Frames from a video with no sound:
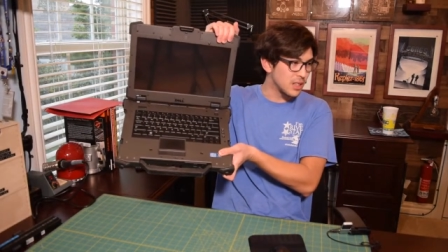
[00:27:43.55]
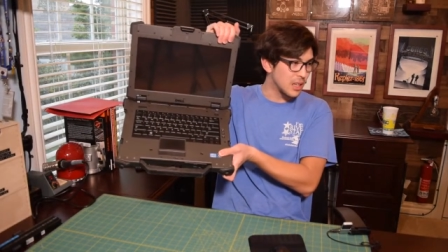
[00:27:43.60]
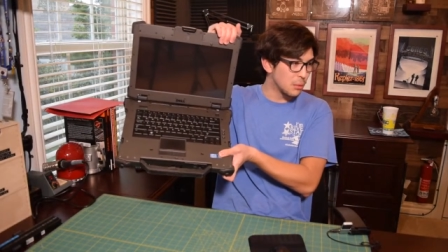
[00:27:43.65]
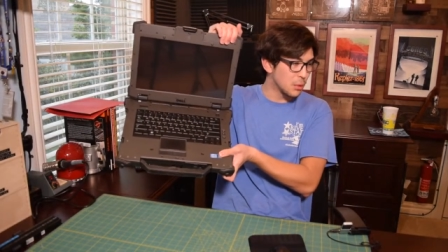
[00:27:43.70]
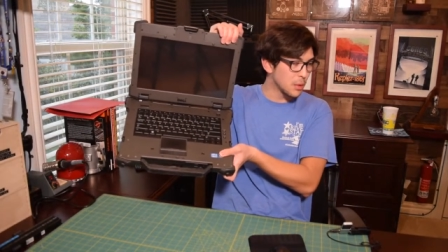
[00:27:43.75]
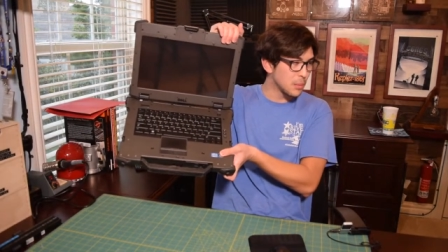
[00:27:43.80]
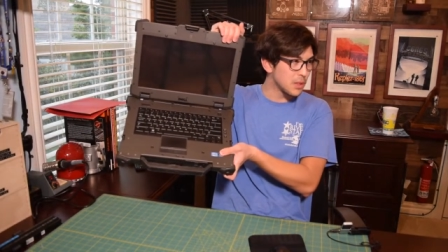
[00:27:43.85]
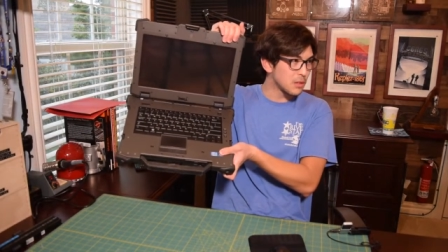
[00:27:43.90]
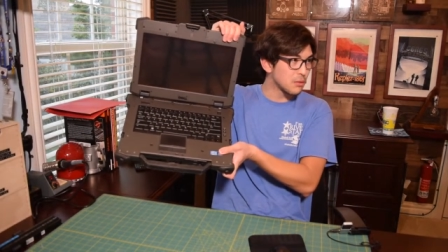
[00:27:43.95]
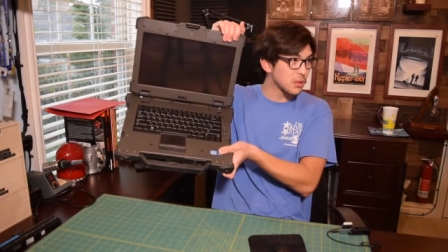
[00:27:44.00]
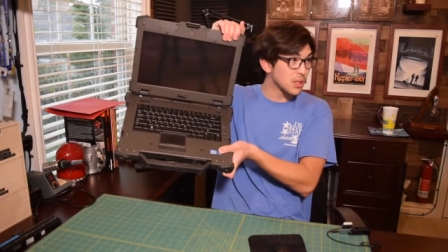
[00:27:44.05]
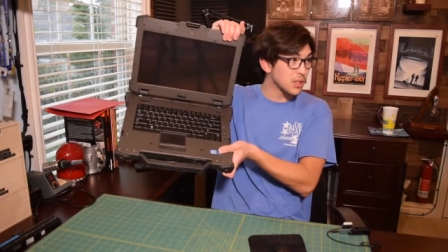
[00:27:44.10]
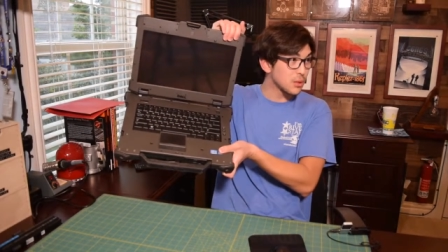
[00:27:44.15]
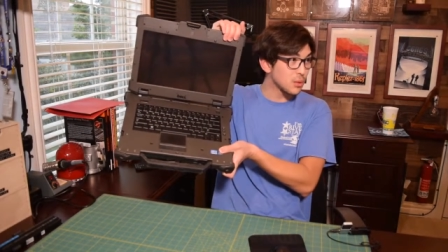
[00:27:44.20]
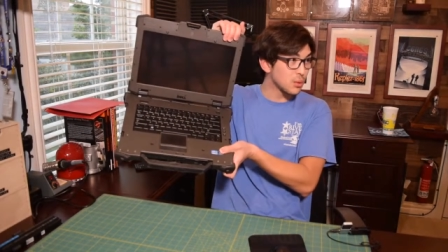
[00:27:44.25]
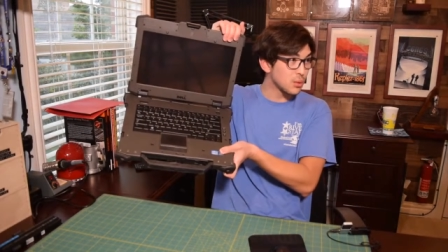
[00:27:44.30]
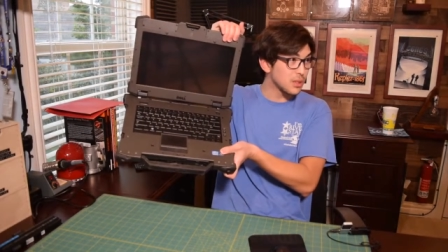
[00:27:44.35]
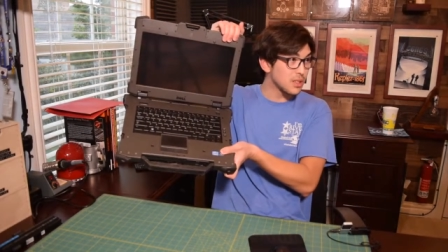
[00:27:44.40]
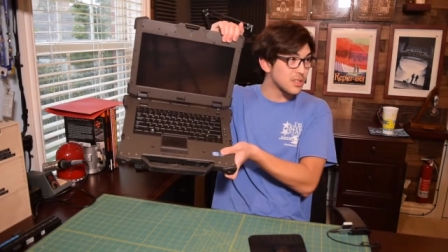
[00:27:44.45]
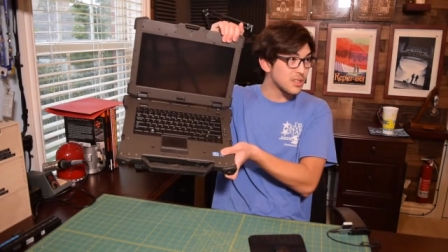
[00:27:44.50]
That would have been really
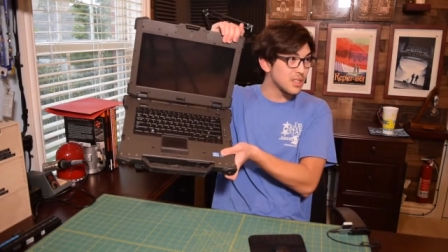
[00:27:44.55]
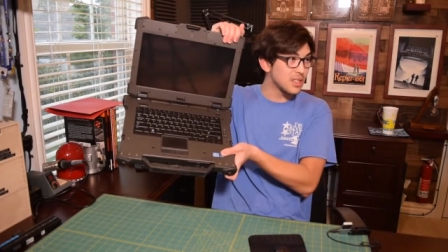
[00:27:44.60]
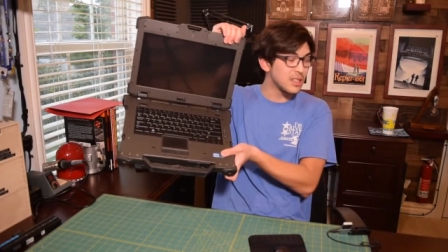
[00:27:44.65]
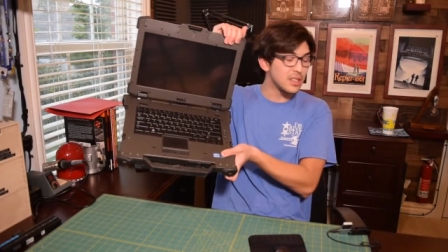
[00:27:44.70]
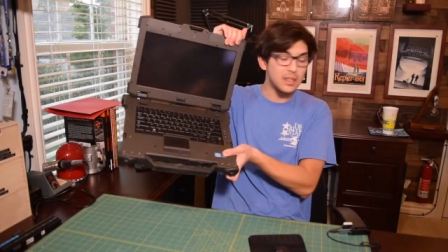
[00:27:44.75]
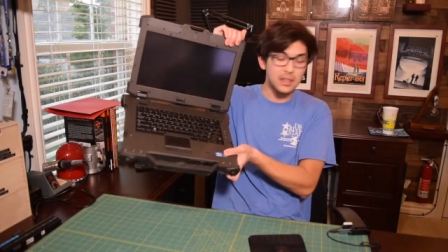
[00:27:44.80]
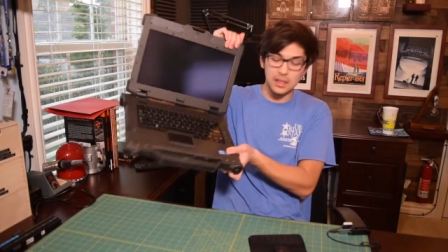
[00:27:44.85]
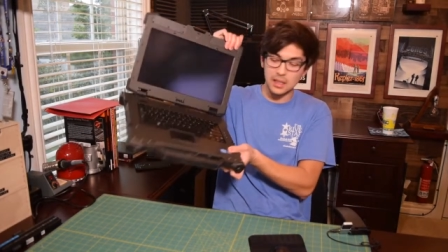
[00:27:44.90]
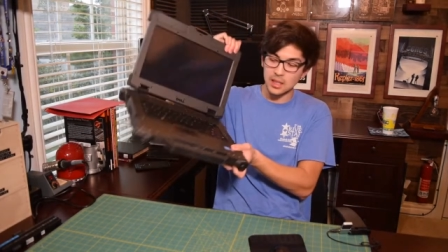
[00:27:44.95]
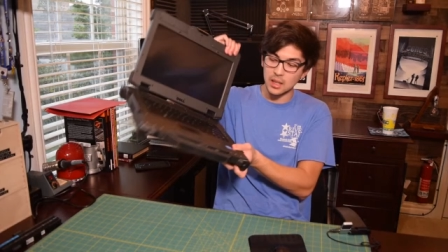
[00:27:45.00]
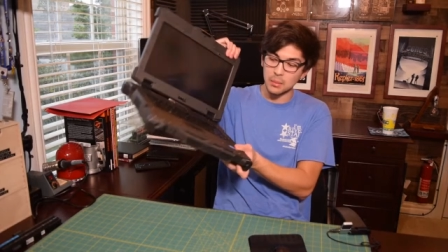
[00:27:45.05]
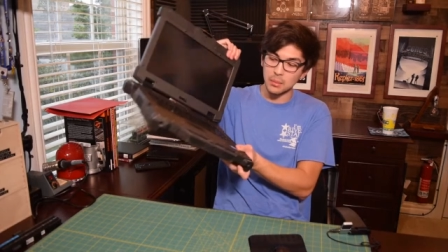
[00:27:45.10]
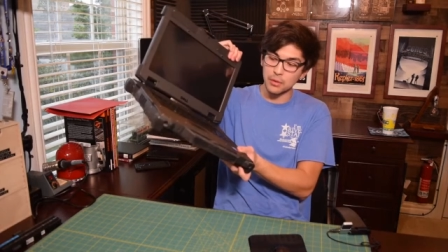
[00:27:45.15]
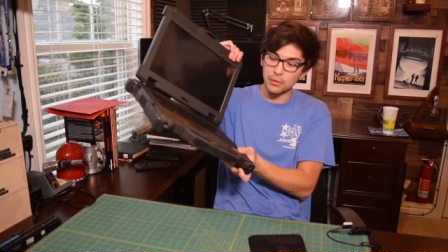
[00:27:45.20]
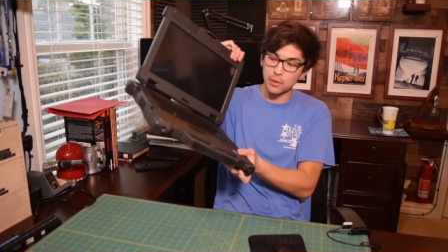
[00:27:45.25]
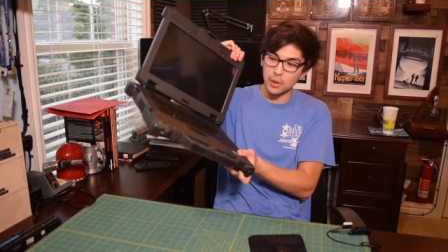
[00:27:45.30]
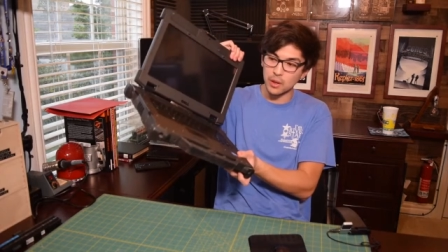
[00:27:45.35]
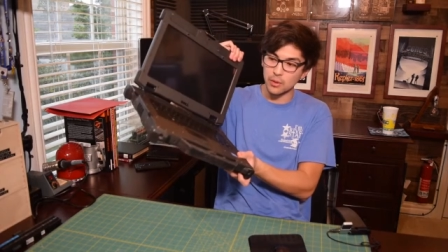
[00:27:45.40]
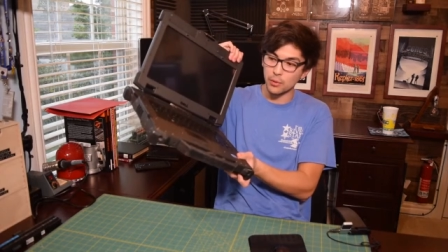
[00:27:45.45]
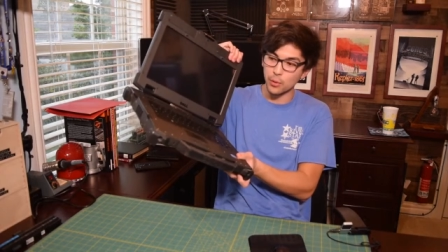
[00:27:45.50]
cool to see um,
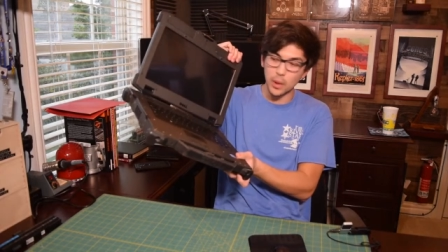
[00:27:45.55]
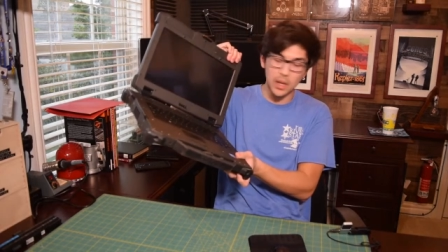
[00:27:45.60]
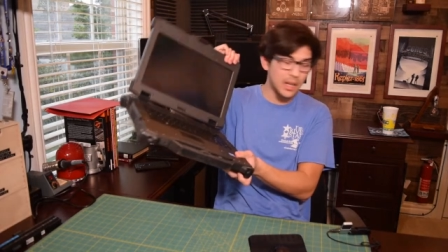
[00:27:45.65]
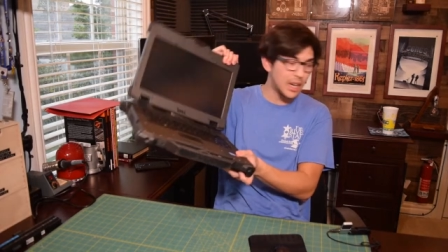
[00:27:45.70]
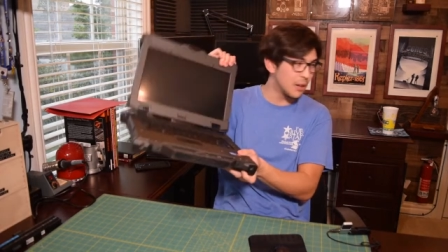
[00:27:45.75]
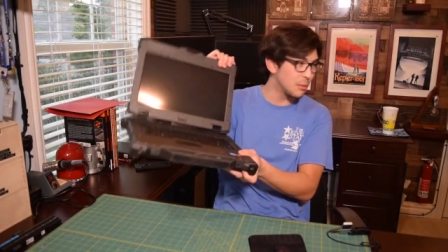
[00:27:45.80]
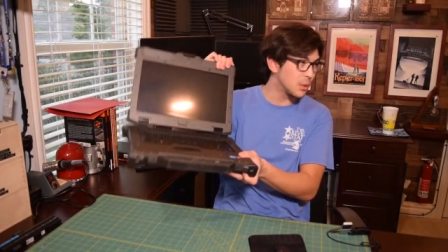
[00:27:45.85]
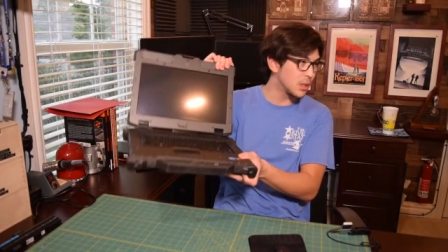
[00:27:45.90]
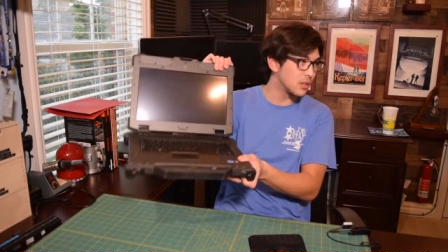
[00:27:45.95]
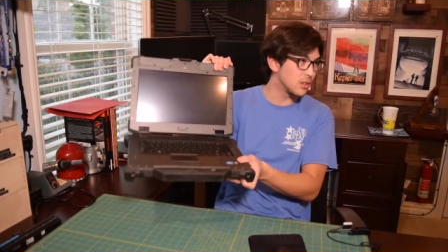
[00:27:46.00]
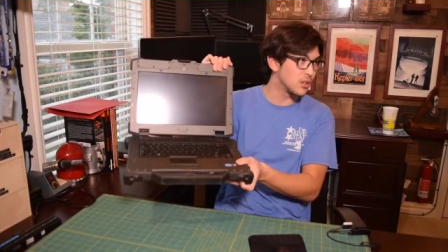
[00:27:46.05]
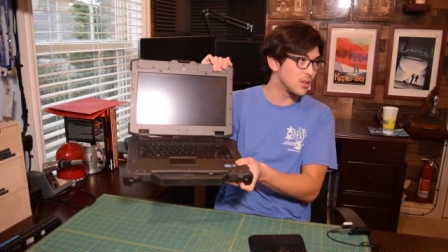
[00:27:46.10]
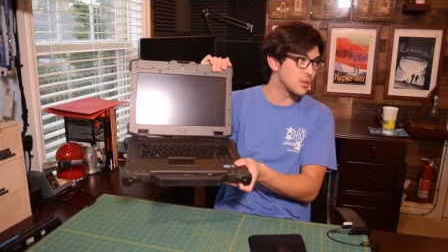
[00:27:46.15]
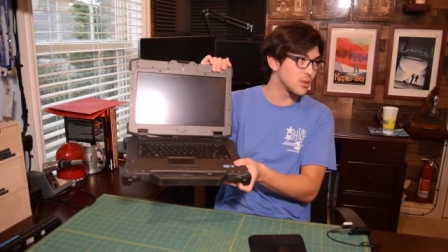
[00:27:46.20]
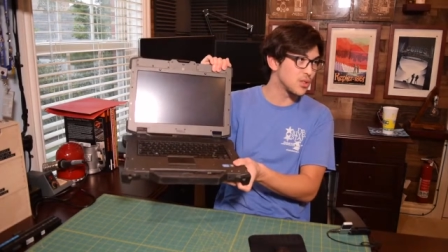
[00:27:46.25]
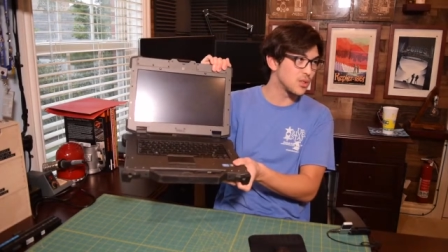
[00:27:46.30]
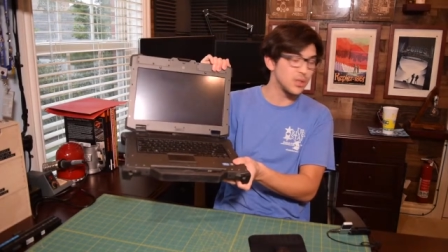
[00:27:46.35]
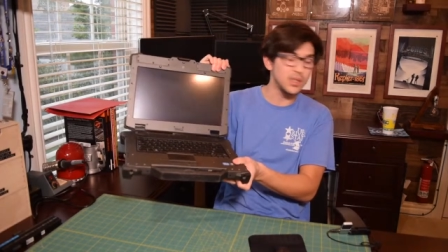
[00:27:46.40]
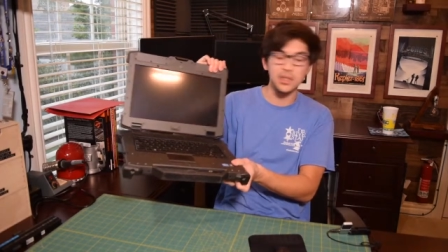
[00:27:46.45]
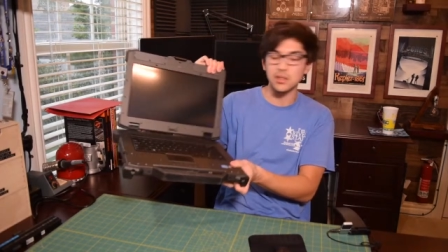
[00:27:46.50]
if if we got one of
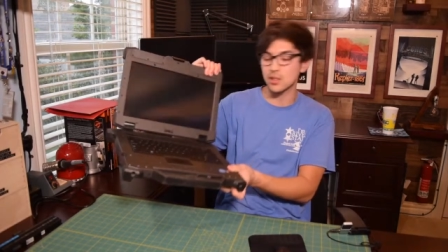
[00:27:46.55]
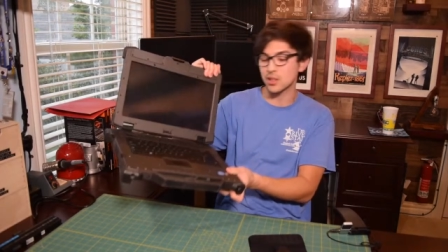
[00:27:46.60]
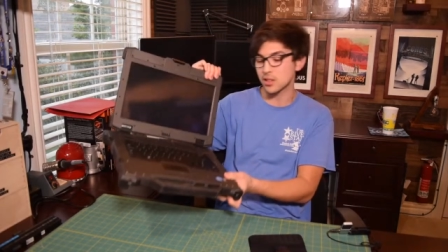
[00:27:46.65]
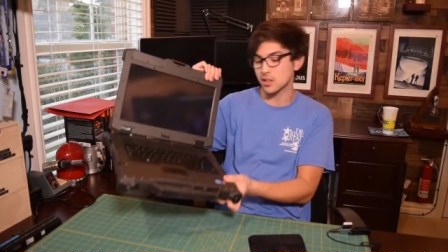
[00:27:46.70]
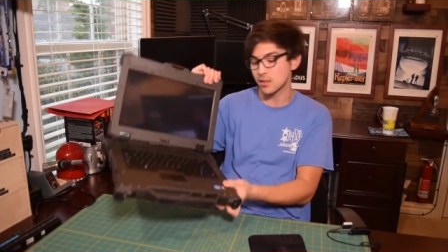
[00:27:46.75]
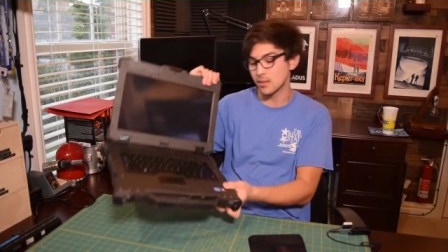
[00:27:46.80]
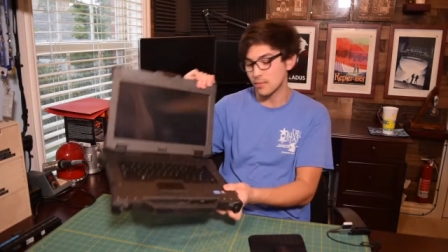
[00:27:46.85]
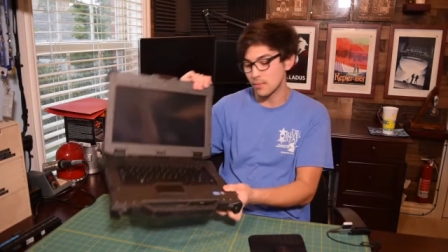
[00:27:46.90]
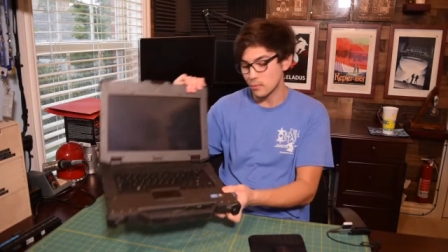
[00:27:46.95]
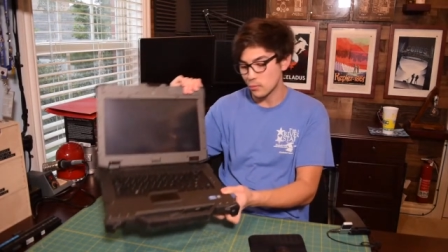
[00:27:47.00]
those units.